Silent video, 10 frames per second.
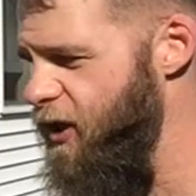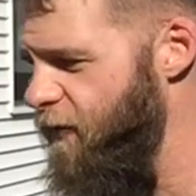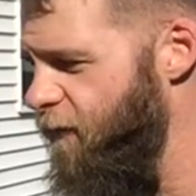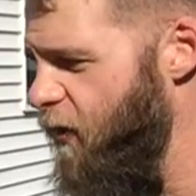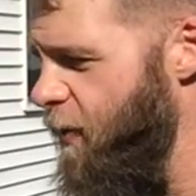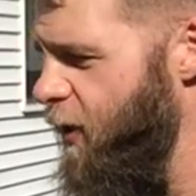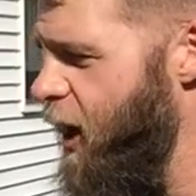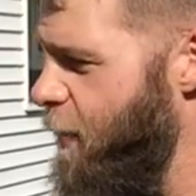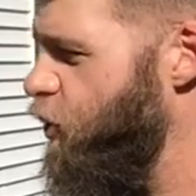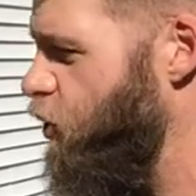And then from
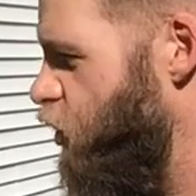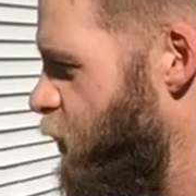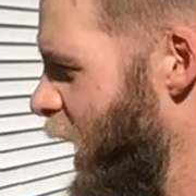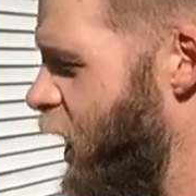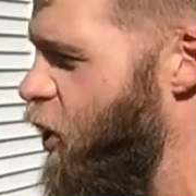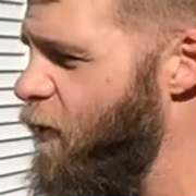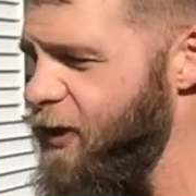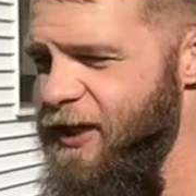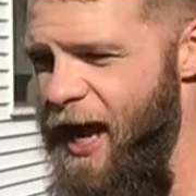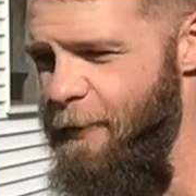there, I'm just going to pock
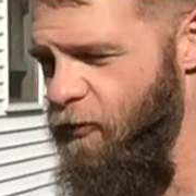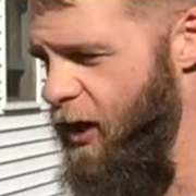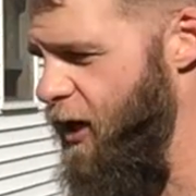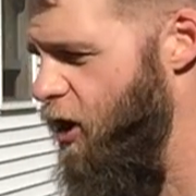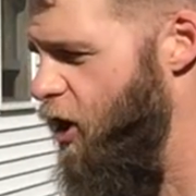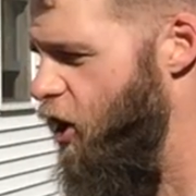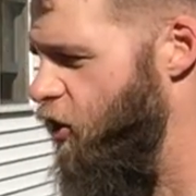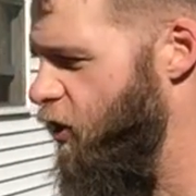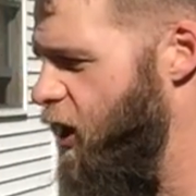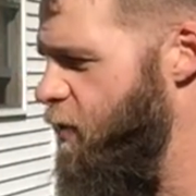over top, right?
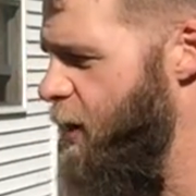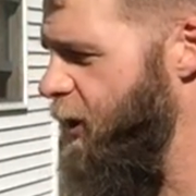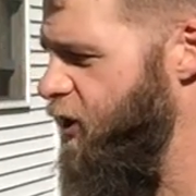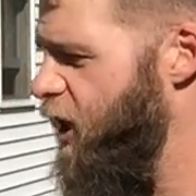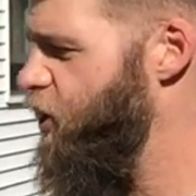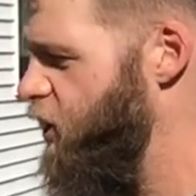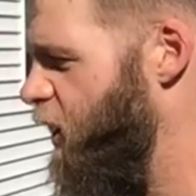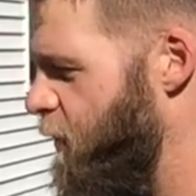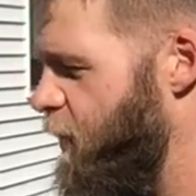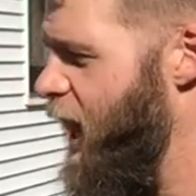So I come up, I touch,
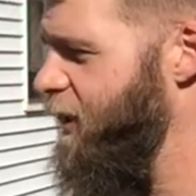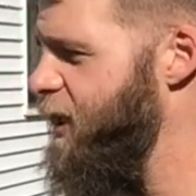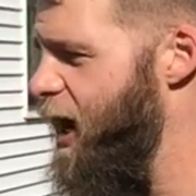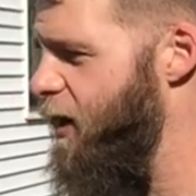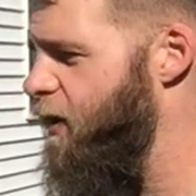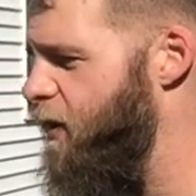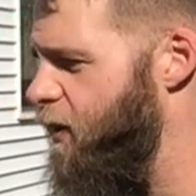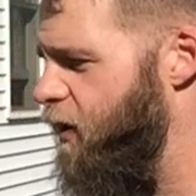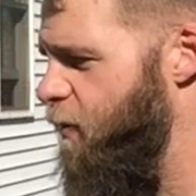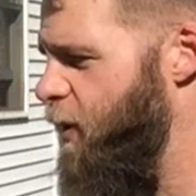pock da.
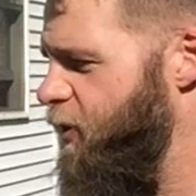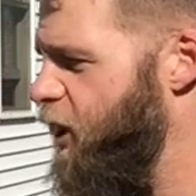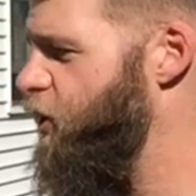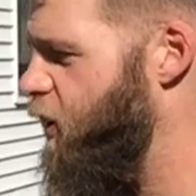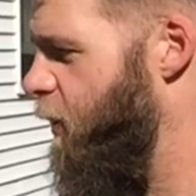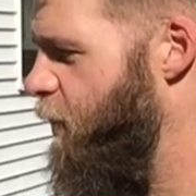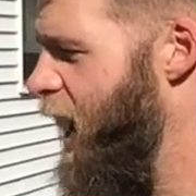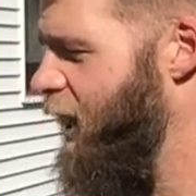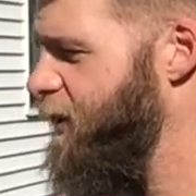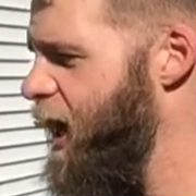Come up, touch,
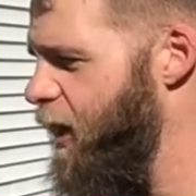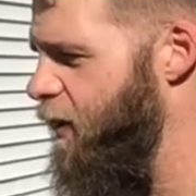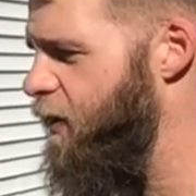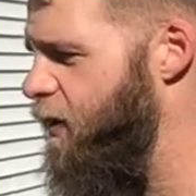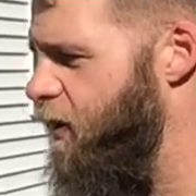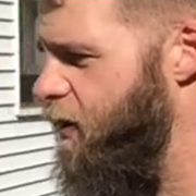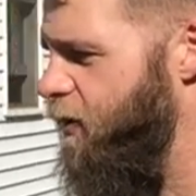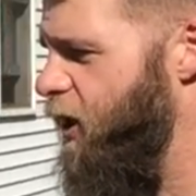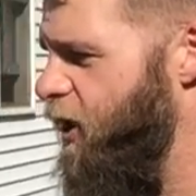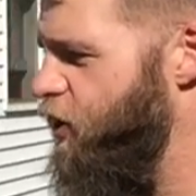pock da.
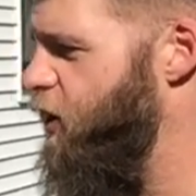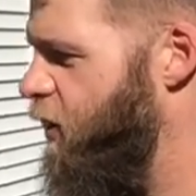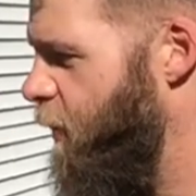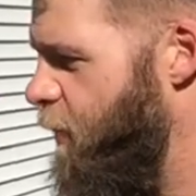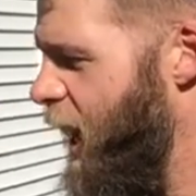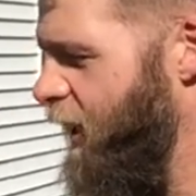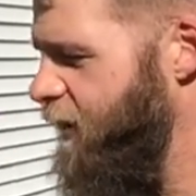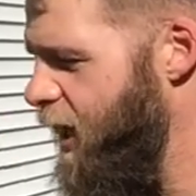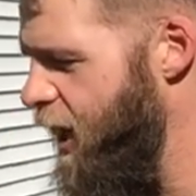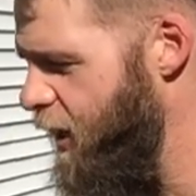Touch,
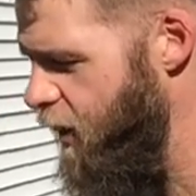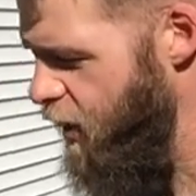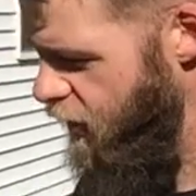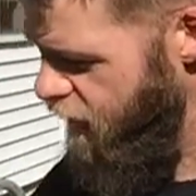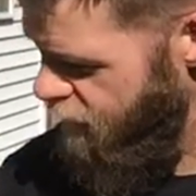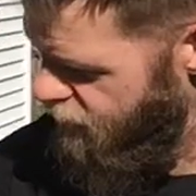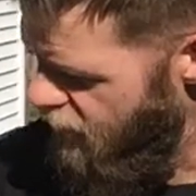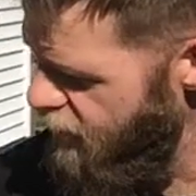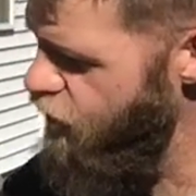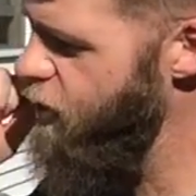pock da,
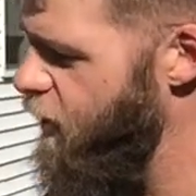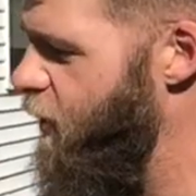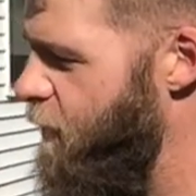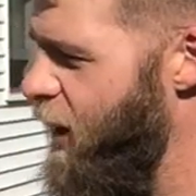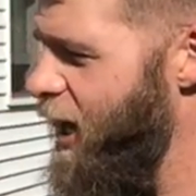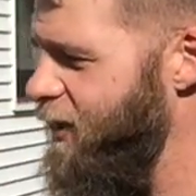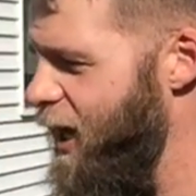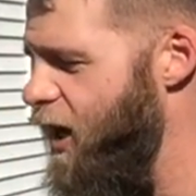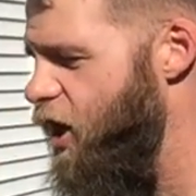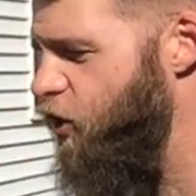touch, pock
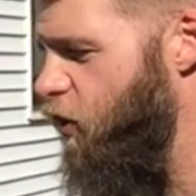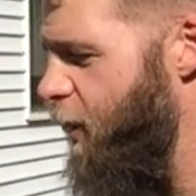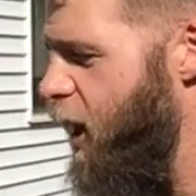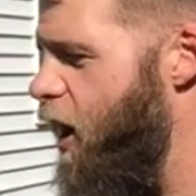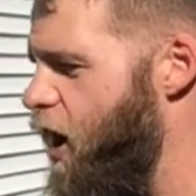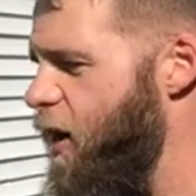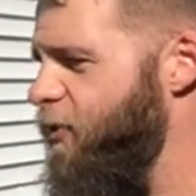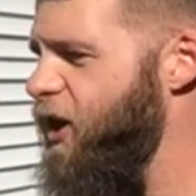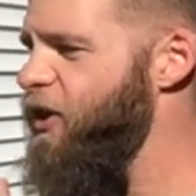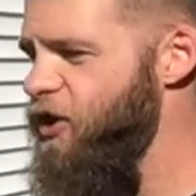da. So when my
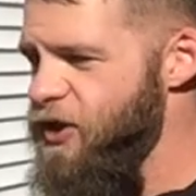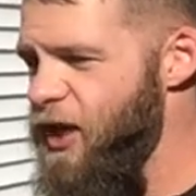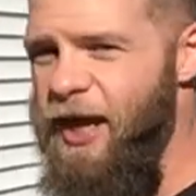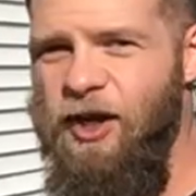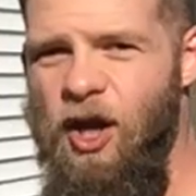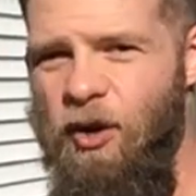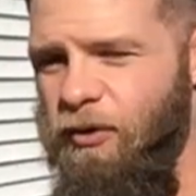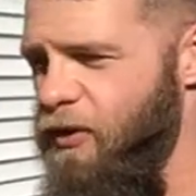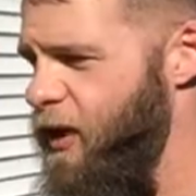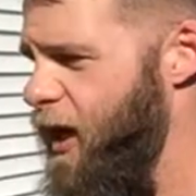arm touches, I go,
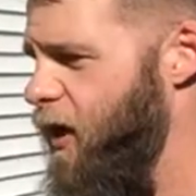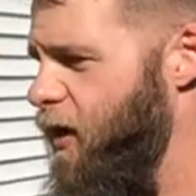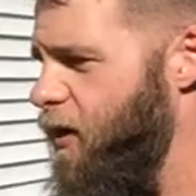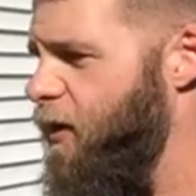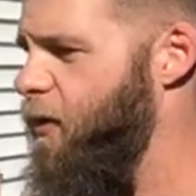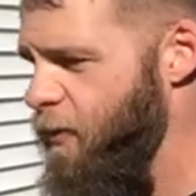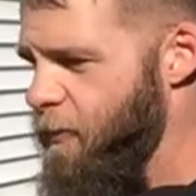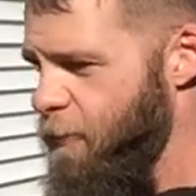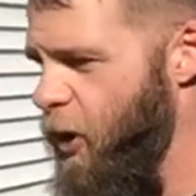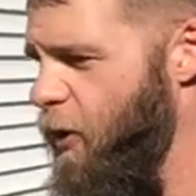okay?
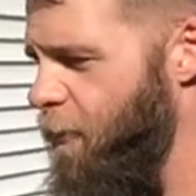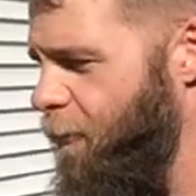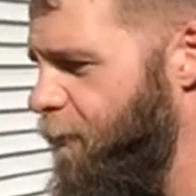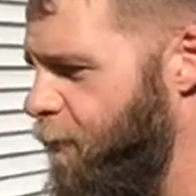Boom.